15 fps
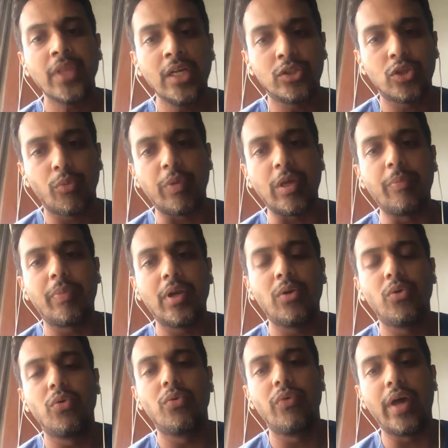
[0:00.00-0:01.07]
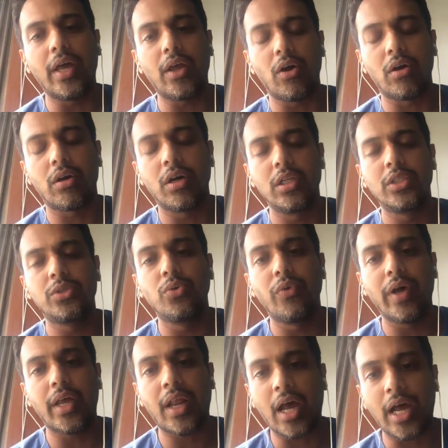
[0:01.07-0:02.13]
So people who wear, or girls who
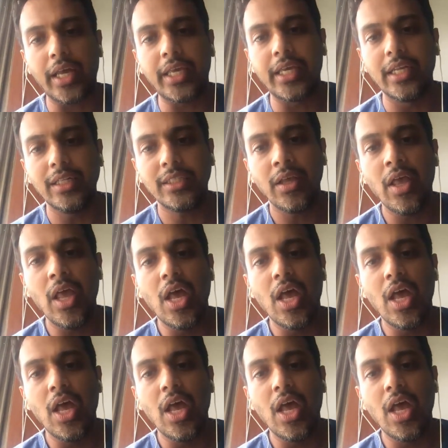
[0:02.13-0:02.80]
wear high heels,